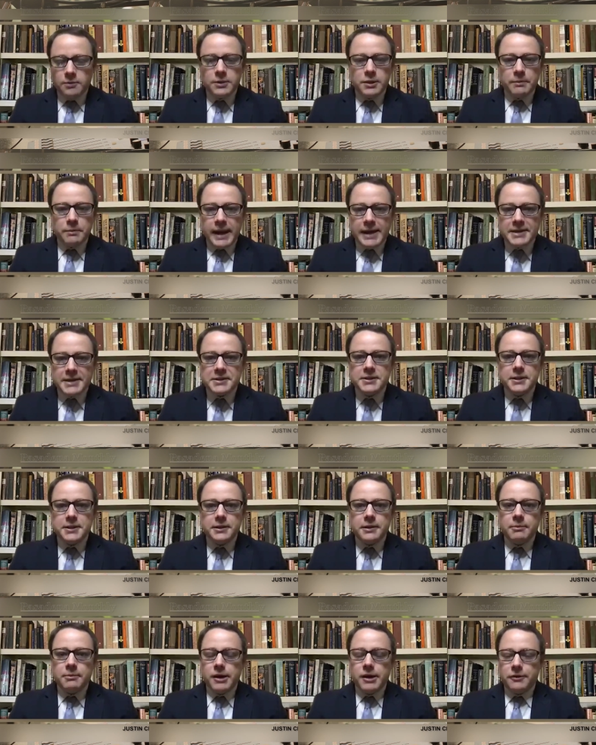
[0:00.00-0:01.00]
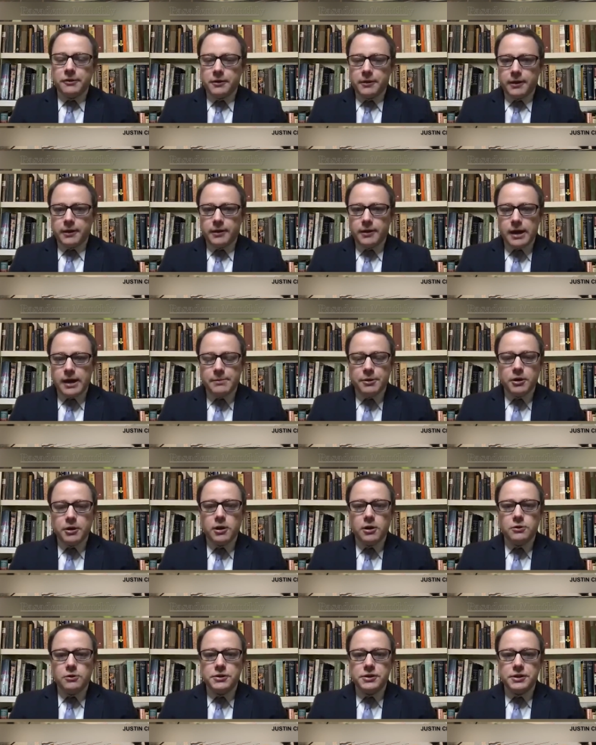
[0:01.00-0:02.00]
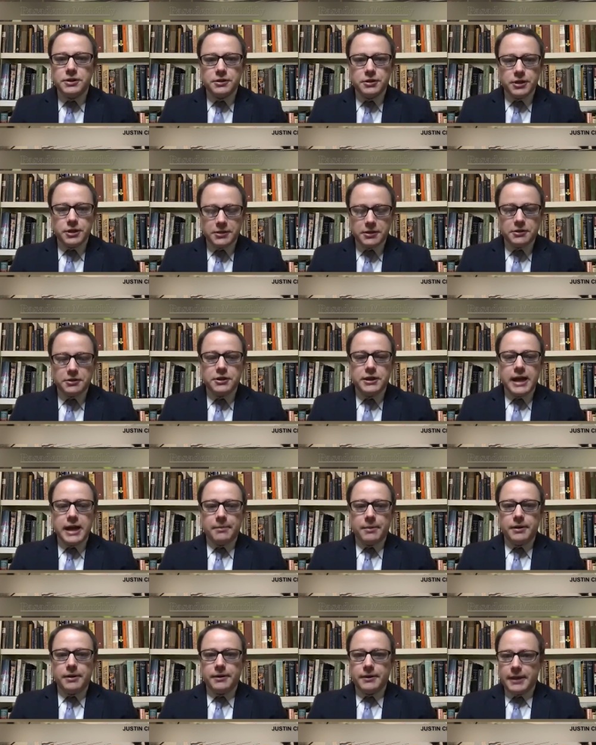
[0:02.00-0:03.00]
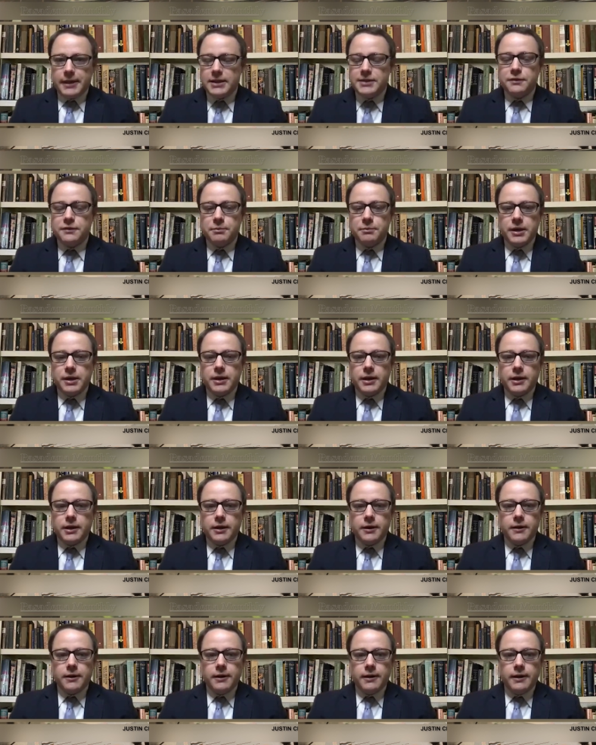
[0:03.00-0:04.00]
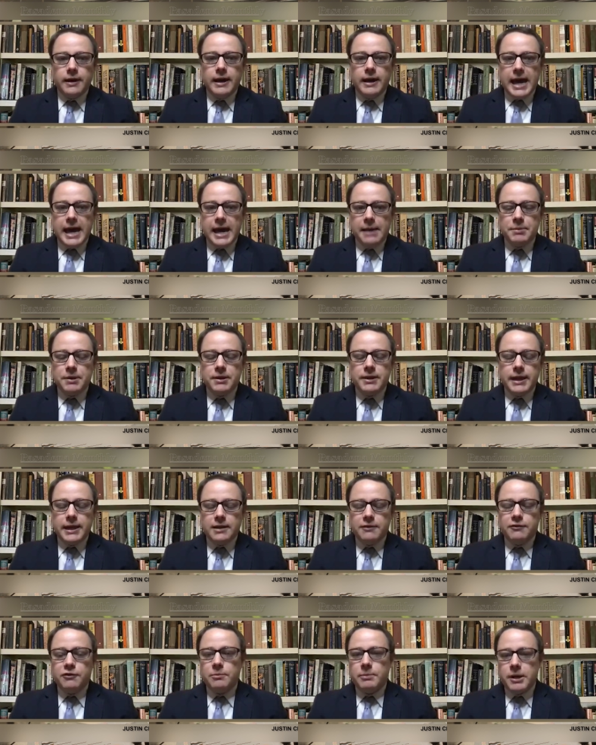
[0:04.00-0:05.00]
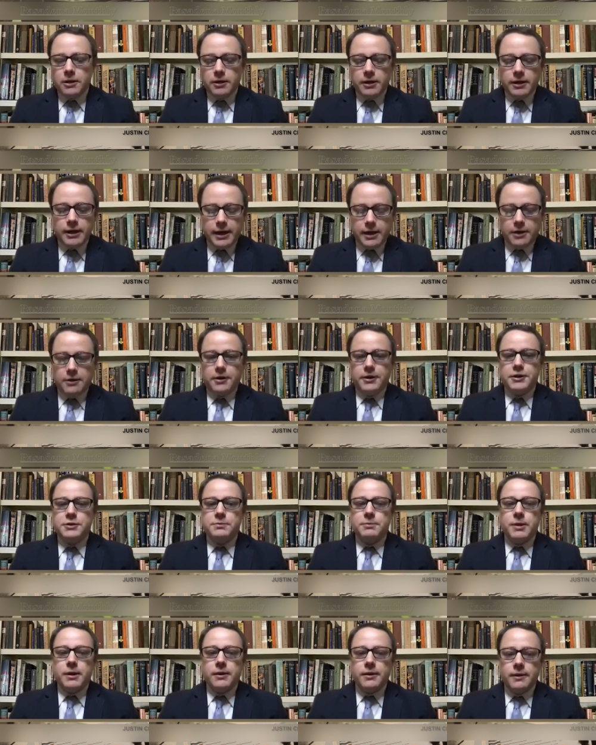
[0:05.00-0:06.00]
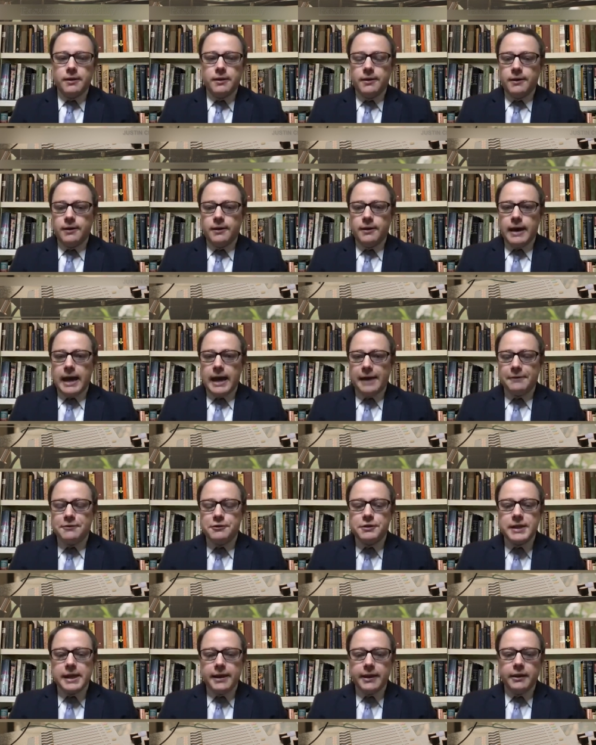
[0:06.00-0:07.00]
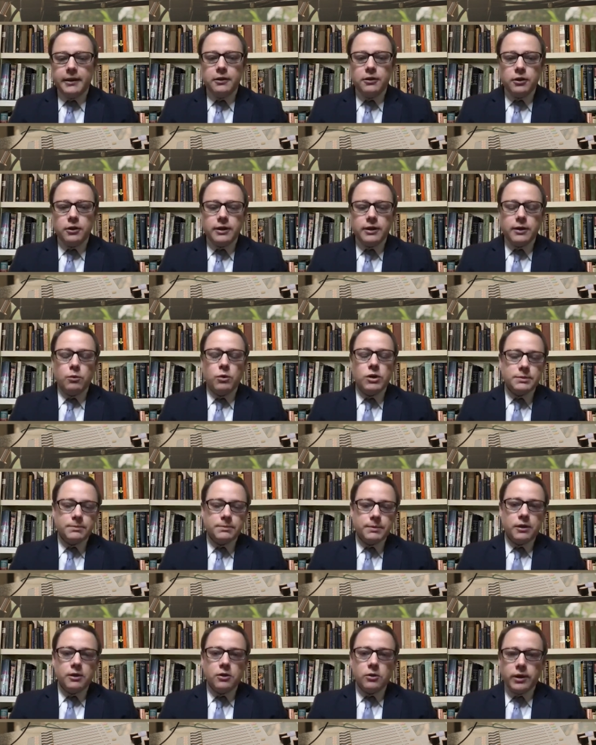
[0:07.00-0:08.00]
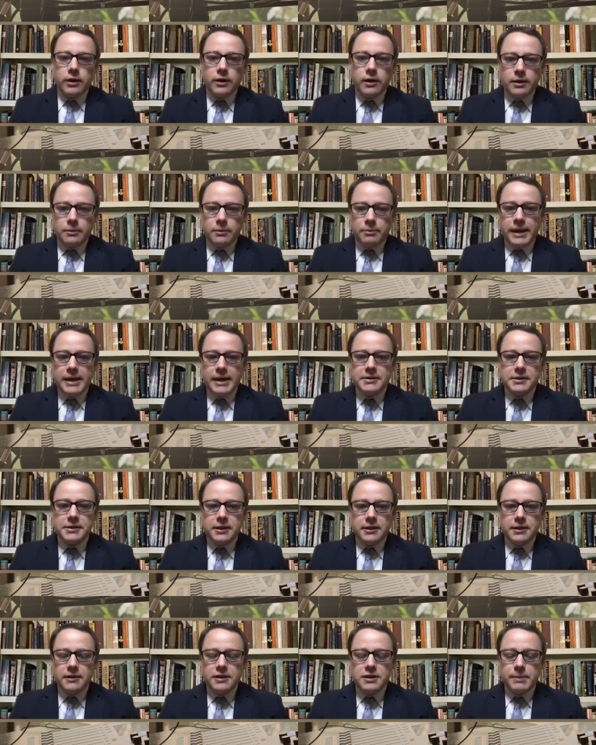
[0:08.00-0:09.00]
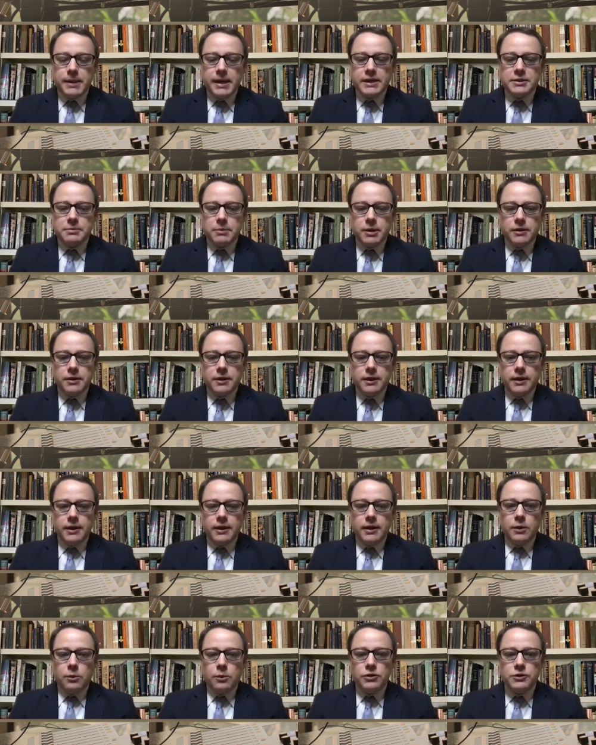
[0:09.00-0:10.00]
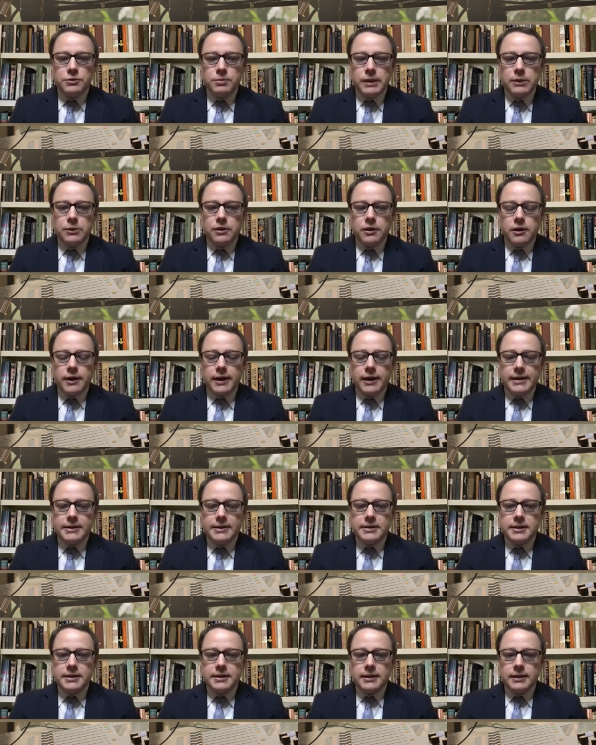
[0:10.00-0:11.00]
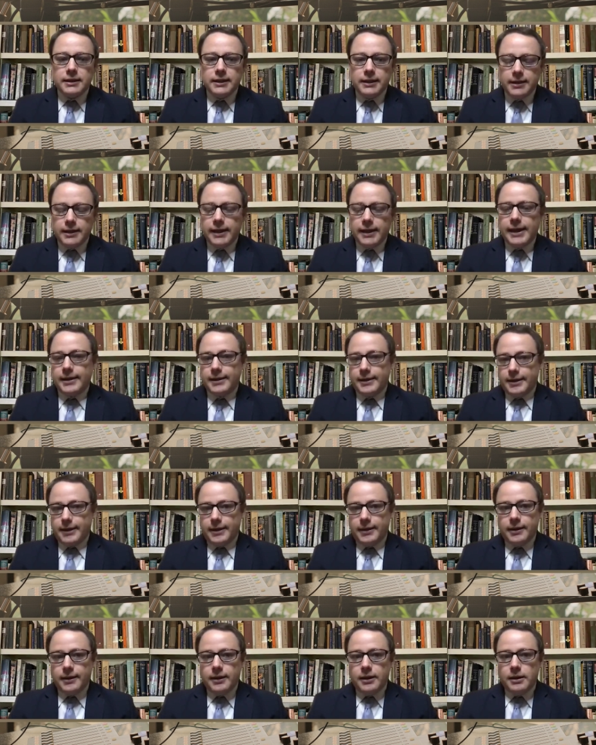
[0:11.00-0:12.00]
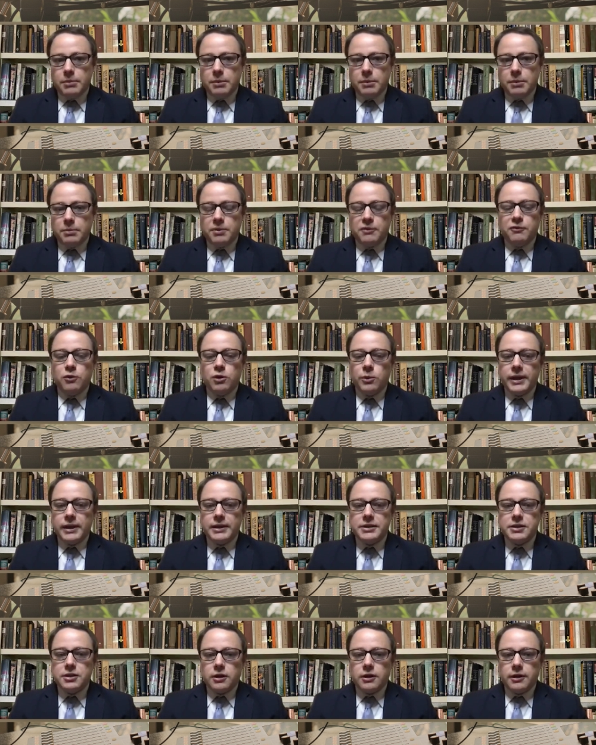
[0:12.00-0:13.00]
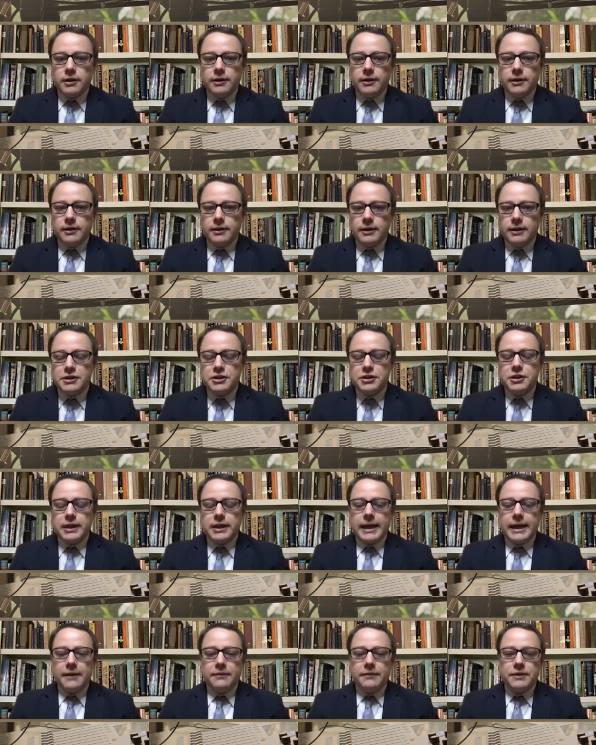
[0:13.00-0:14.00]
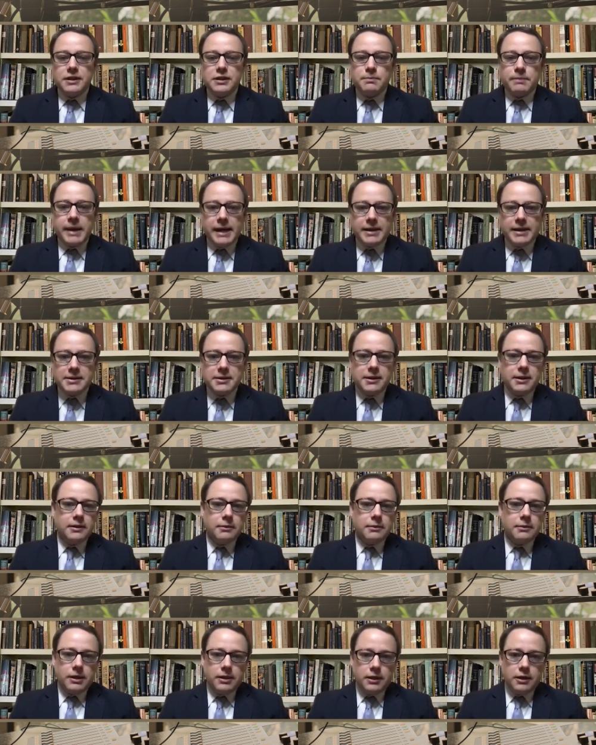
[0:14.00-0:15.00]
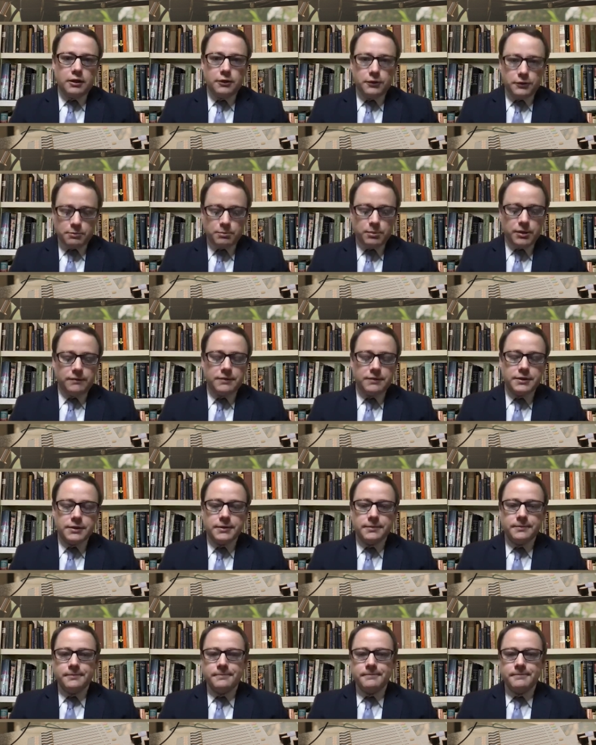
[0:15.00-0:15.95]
Welcome to Pasadena Monthly. I'm your host, Justin Chapman. Thanks for being here. Happy Native American Heritage Month. After taking a look at what's been going on in Pasadena this past month, we'll speak with our guest, Lena Kennedy. But before we get started, let's check out these Pasadena media news briefs.